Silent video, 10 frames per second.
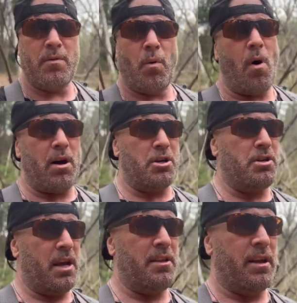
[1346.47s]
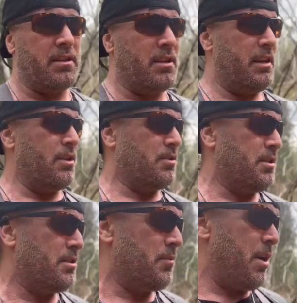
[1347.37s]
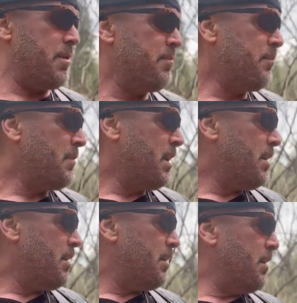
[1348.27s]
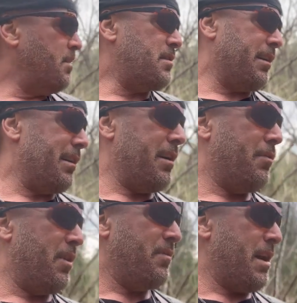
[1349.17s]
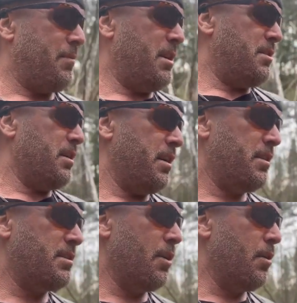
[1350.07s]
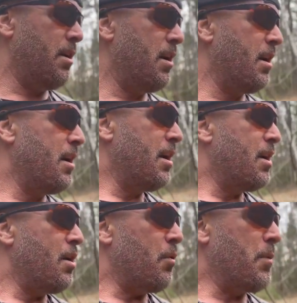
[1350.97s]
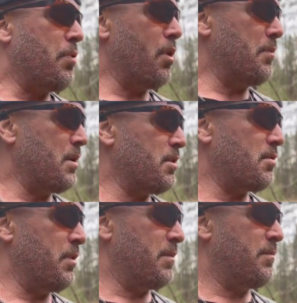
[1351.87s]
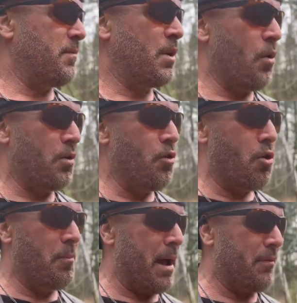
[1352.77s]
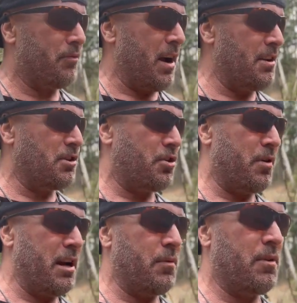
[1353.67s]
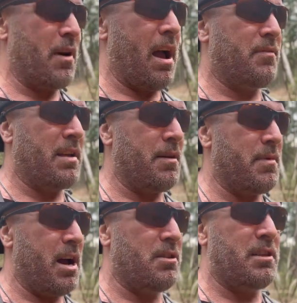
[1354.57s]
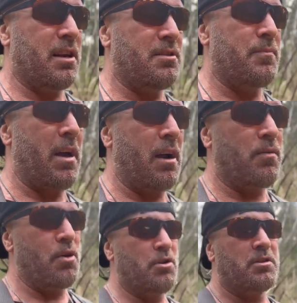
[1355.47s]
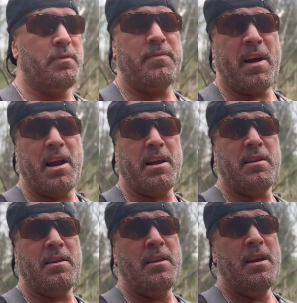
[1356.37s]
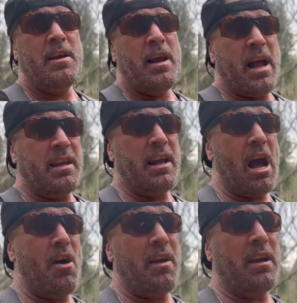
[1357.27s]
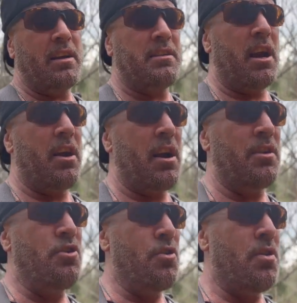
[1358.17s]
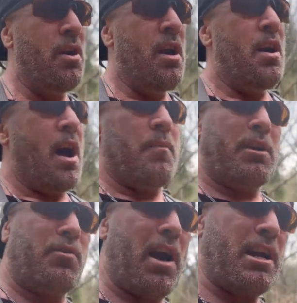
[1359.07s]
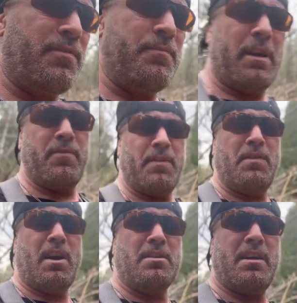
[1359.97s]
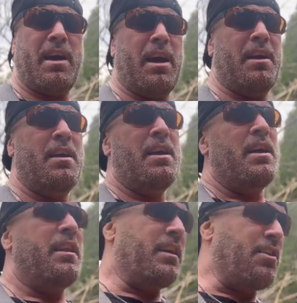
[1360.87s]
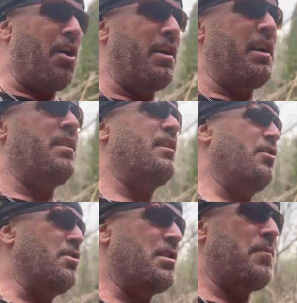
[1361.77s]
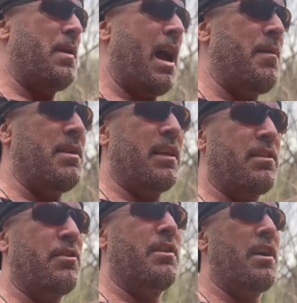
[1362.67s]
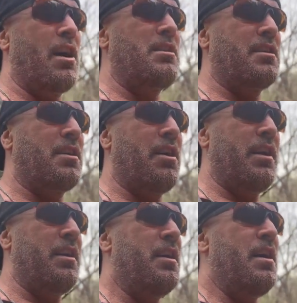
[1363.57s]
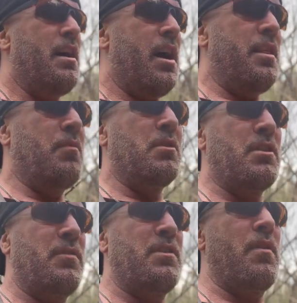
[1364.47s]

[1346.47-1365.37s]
the watershed, like the ecosystem, right? And he's like, yeah, whatever that means. And so we pull up this, we go Google Maps, find this creek. We drive 10 miles down some back roads and we find it. And I get out and I, I said, all right, you, I'm going to crash like 50 yards ahead and then cut in. And you just get behind me like 30 yards and cut in. And then we'll just fit through.